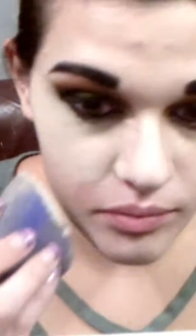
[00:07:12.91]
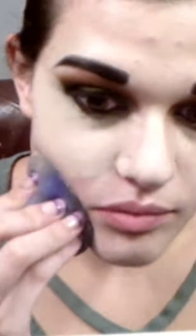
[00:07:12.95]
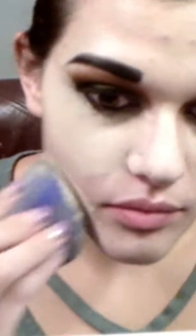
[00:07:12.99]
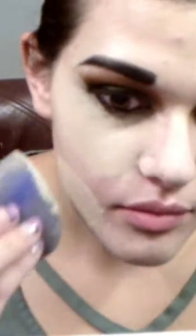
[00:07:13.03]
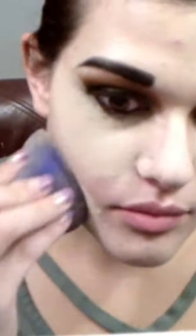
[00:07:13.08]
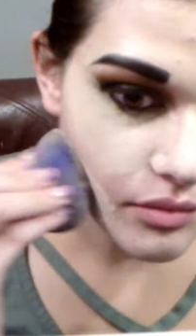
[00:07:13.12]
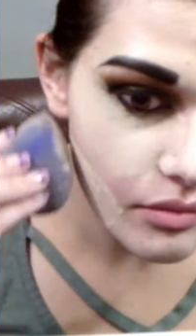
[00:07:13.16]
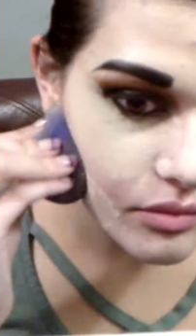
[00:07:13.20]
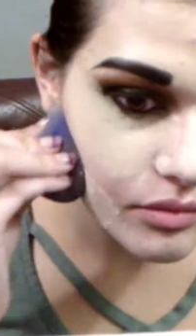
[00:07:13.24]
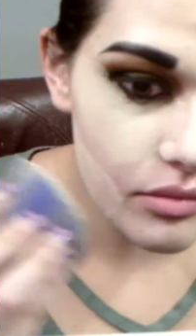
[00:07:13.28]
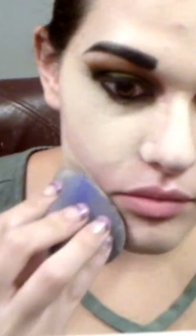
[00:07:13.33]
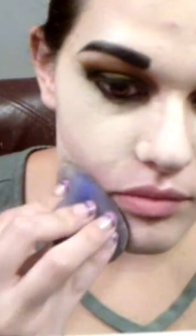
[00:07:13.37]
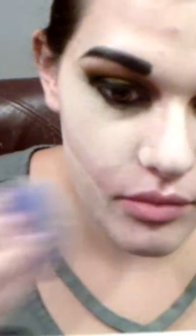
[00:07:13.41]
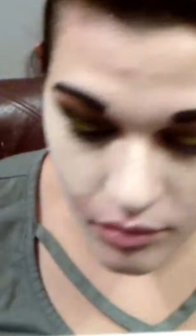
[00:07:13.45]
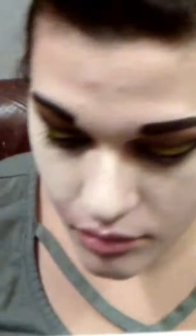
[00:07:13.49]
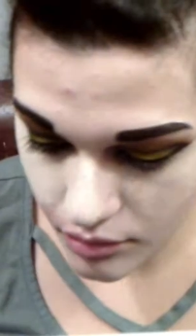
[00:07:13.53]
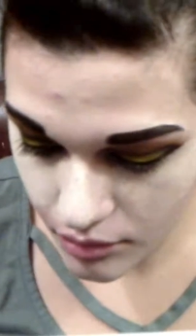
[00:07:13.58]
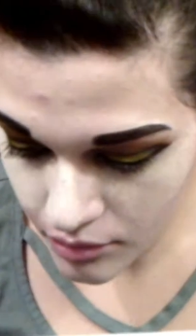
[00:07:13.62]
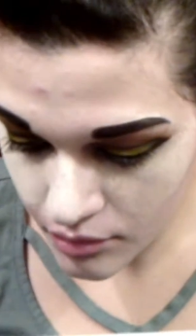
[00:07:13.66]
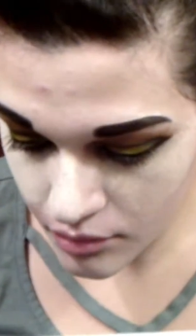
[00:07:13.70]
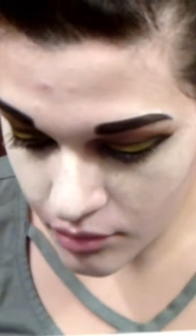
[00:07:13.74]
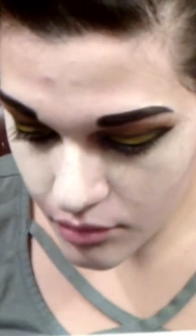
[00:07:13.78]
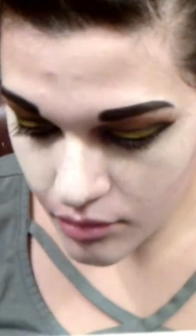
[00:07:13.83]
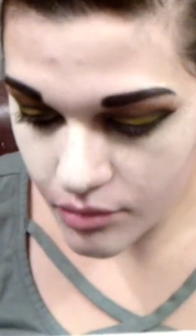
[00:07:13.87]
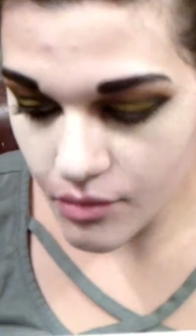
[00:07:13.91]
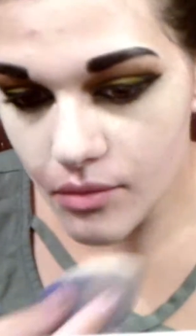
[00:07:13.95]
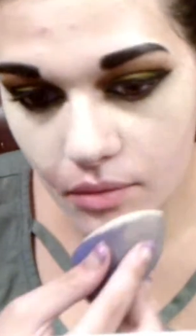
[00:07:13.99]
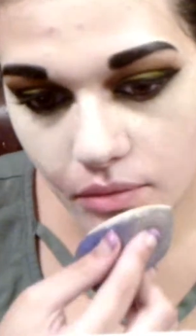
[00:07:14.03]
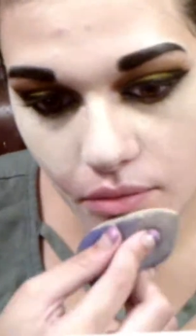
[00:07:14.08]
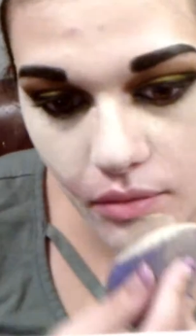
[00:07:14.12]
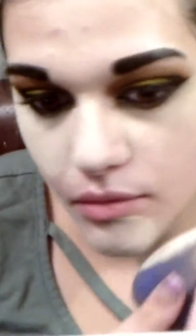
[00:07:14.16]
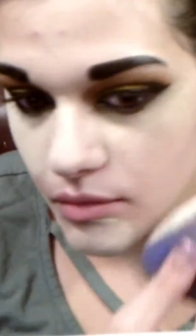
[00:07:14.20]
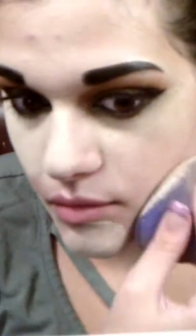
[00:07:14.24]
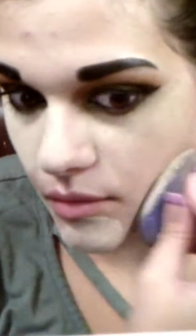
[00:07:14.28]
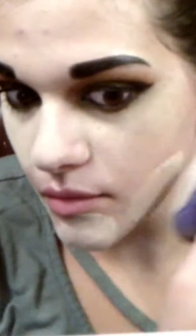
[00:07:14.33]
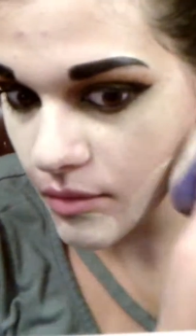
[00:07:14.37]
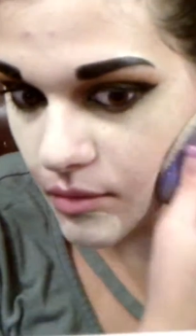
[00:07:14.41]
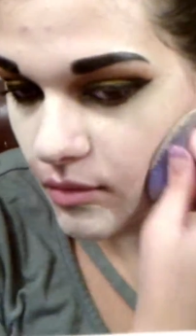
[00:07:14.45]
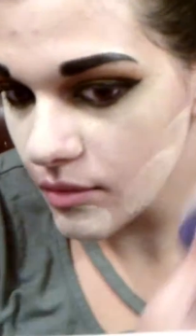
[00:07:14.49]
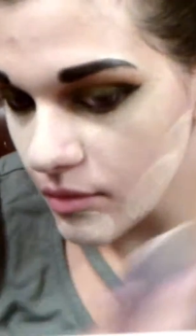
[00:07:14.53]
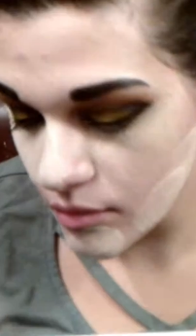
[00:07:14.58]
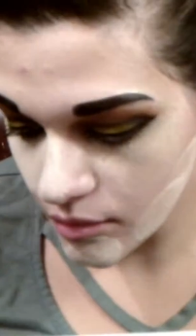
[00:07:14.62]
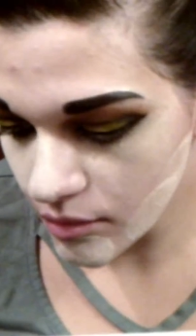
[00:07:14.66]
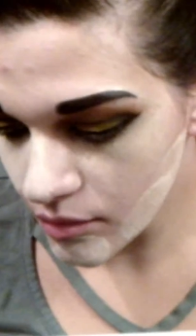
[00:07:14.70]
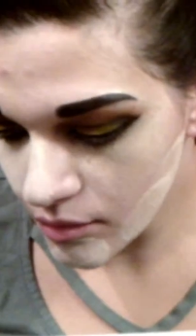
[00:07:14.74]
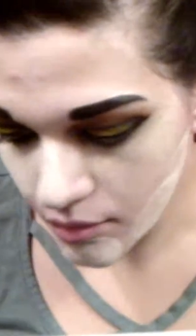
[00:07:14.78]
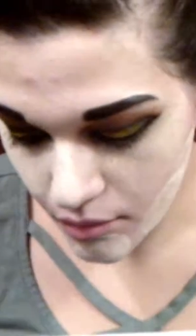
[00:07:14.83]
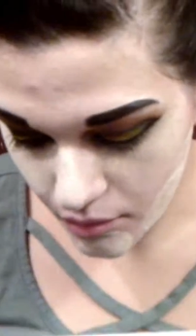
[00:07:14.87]
I haven't told you what any of the other
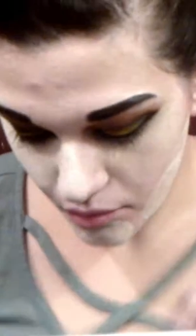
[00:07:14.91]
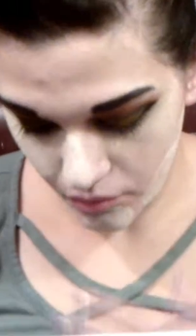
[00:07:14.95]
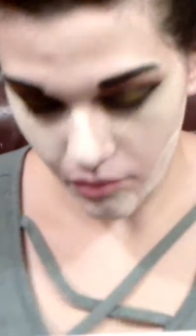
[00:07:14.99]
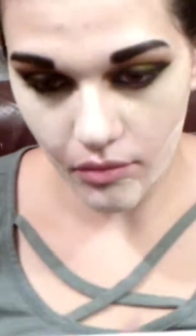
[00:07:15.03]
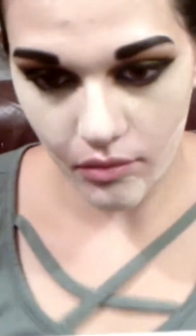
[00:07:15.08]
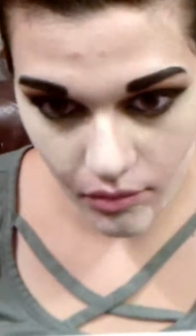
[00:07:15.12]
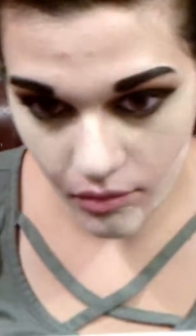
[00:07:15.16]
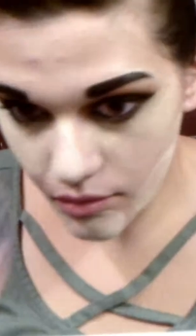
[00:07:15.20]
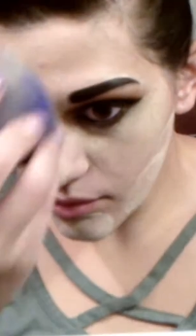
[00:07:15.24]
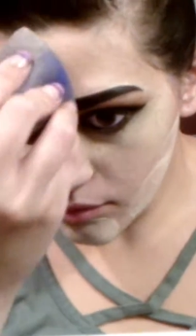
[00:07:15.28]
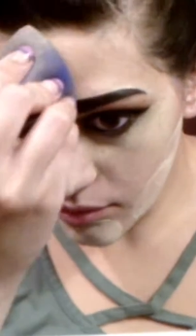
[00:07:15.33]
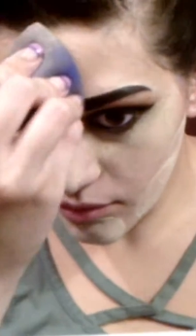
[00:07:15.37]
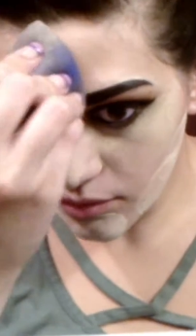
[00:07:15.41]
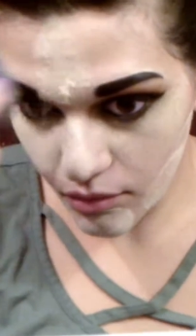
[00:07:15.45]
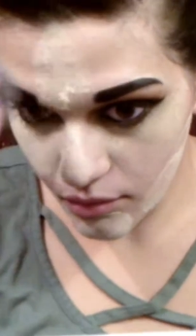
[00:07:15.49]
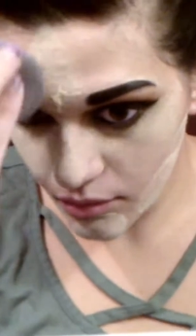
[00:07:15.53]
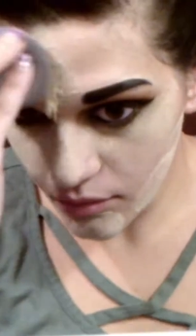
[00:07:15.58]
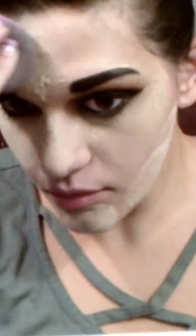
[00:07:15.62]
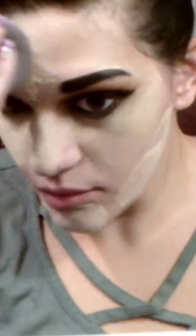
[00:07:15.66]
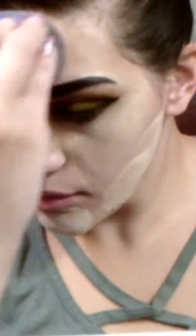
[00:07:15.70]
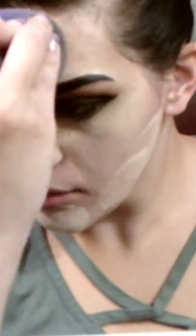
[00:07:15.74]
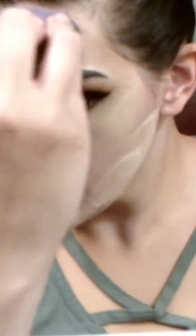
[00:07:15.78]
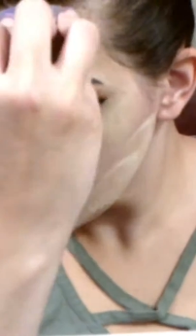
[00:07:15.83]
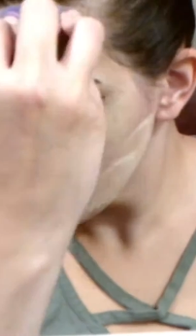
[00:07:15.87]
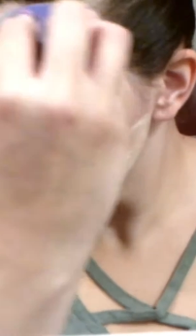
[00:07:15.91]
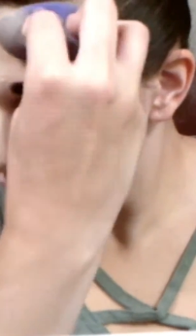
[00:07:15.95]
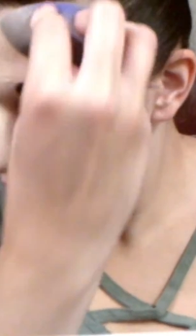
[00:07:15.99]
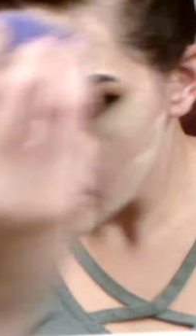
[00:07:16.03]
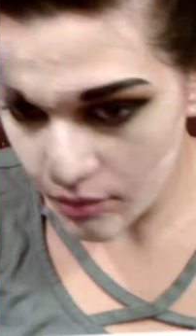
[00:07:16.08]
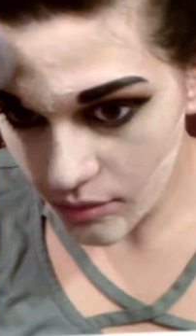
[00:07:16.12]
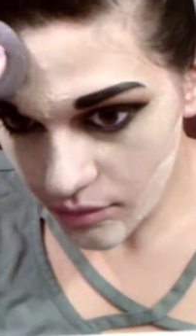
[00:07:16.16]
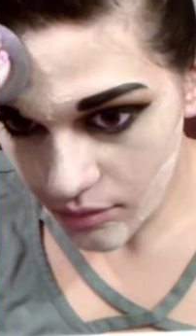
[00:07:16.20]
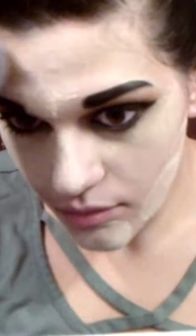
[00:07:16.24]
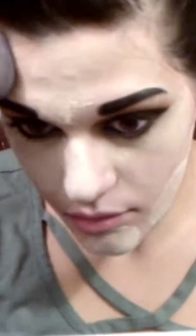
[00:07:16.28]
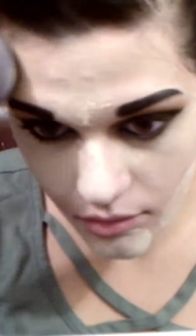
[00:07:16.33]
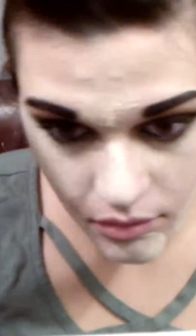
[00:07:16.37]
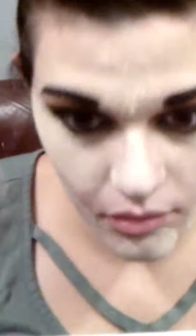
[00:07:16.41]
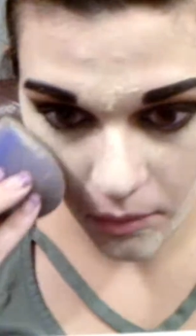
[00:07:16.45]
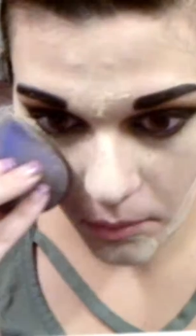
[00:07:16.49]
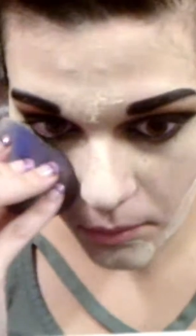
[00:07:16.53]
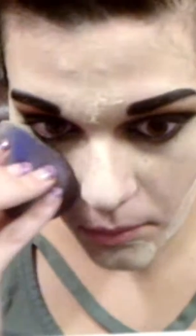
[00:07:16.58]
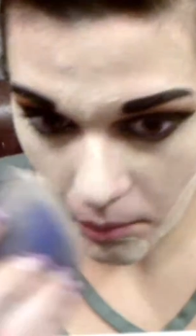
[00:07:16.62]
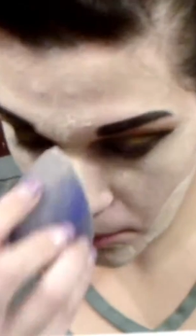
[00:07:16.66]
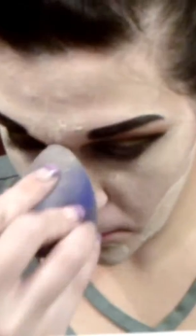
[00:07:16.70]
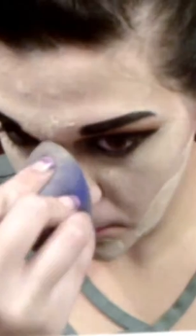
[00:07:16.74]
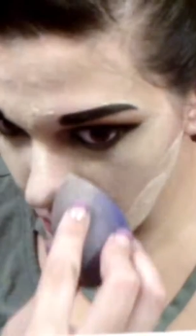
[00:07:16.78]
ones are from, but okay.